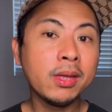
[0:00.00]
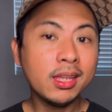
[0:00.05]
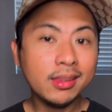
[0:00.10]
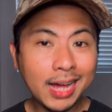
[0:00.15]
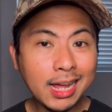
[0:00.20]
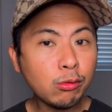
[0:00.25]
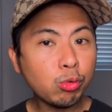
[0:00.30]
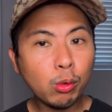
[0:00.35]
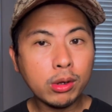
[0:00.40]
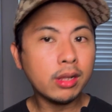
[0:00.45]

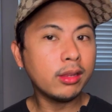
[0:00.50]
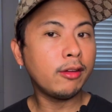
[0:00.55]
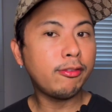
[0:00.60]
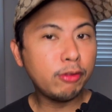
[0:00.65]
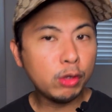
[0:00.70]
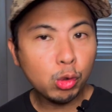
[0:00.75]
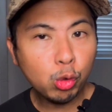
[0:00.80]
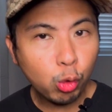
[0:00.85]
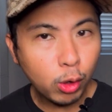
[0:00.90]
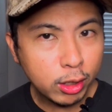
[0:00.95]
that's one of the
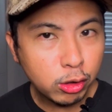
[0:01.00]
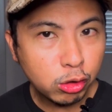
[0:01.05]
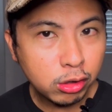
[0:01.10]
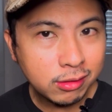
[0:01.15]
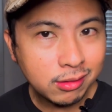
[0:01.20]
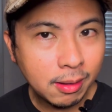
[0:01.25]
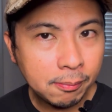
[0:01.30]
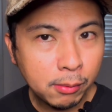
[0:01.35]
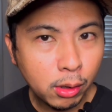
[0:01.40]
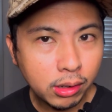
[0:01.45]
few questions
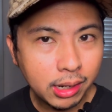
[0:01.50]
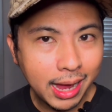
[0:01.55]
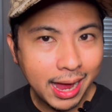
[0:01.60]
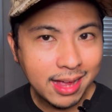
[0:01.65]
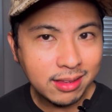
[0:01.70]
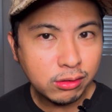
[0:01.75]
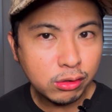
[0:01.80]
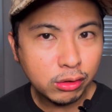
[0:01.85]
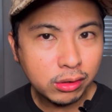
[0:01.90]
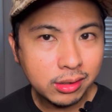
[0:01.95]
I'm going to
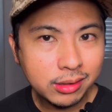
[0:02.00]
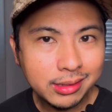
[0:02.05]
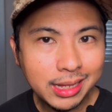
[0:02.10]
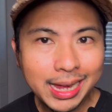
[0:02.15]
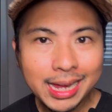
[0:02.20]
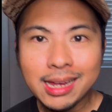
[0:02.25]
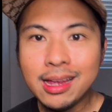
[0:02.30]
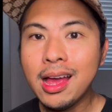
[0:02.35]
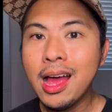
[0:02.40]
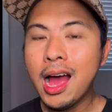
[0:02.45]
answer
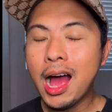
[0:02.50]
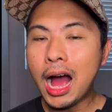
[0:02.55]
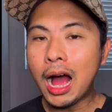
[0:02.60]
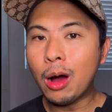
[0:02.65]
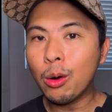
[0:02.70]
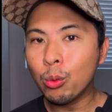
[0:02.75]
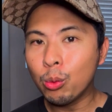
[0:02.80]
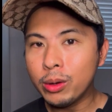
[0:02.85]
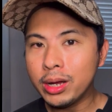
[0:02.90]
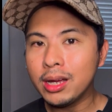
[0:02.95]
today. I
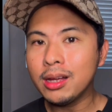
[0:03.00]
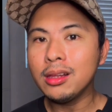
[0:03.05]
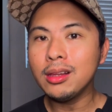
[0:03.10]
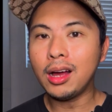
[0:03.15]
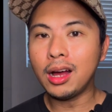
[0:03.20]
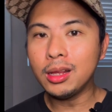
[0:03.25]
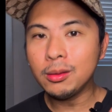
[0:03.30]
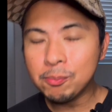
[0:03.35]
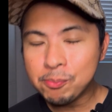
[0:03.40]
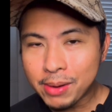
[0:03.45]
will
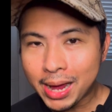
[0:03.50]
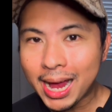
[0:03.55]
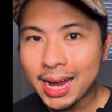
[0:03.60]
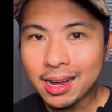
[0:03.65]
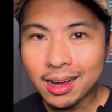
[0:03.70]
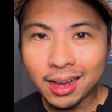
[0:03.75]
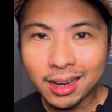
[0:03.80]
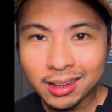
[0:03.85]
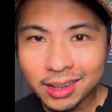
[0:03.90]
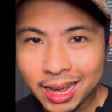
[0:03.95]
unpack
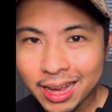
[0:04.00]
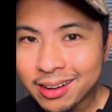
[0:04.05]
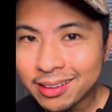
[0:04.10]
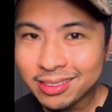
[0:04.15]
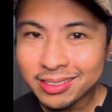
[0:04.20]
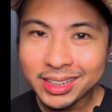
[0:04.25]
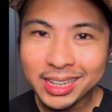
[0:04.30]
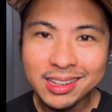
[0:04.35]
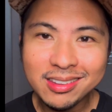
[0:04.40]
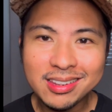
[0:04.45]
a lot of
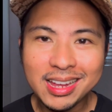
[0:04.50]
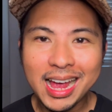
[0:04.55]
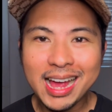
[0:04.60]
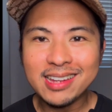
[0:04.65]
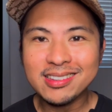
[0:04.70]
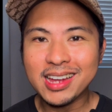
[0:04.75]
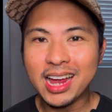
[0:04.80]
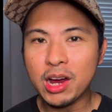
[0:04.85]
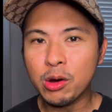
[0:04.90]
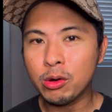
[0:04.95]
things
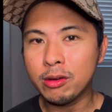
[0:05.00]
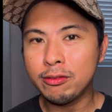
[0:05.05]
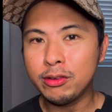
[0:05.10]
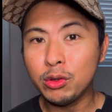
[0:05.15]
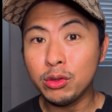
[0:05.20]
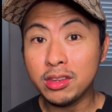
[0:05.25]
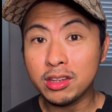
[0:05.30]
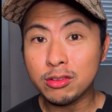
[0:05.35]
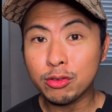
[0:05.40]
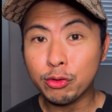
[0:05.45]
as I review
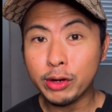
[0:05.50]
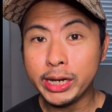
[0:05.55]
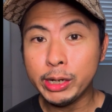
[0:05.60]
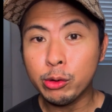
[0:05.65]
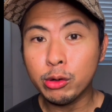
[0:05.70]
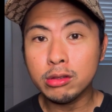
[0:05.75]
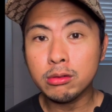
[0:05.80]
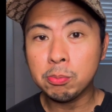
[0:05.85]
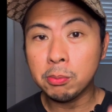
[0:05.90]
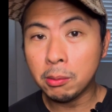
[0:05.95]
this
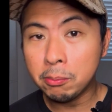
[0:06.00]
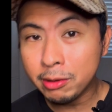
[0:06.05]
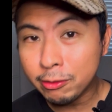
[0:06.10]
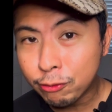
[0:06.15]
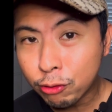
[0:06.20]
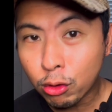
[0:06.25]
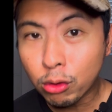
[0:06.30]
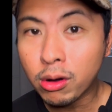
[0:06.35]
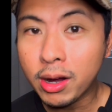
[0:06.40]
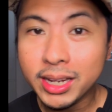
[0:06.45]
fragrance, but
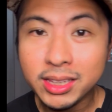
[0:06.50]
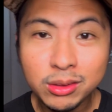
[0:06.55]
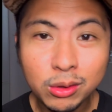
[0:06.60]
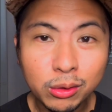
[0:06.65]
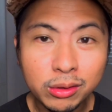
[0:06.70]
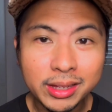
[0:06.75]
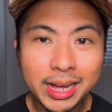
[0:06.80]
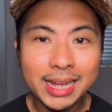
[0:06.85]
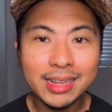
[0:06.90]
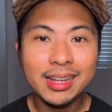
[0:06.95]
before I do
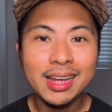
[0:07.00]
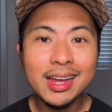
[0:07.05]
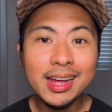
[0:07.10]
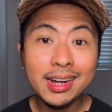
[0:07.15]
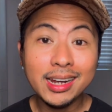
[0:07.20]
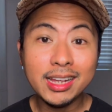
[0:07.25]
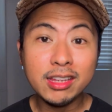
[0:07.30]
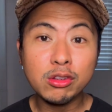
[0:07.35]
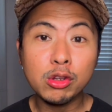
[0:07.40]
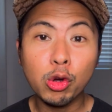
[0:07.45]
that,
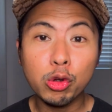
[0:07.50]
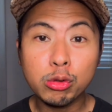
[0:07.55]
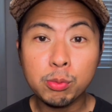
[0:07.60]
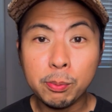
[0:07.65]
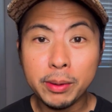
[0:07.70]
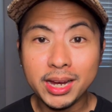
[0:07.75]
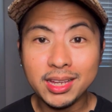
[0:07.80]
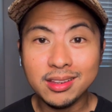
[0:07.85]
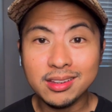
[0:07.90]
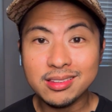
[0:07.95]
let's go
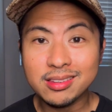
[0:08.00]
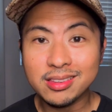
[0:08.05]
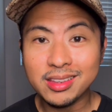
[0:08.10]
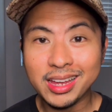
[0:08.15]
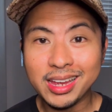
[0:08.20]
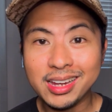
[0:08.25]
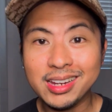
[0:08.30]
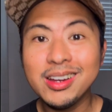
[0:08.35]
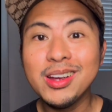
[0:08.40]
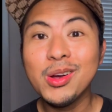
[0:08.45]
spray this
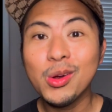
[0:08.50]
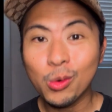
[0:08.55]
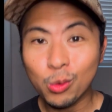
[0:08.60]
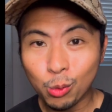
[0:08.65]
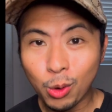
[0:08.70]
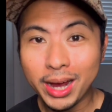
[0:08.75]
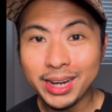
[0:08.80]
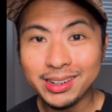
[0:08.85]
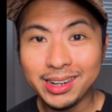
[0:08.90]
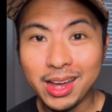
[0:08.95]
thing
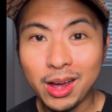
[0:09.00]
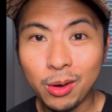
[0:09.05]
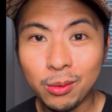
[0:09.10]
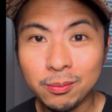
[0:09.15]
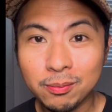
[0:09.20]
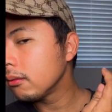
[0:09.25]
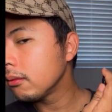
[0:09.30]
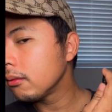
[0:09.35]
right now.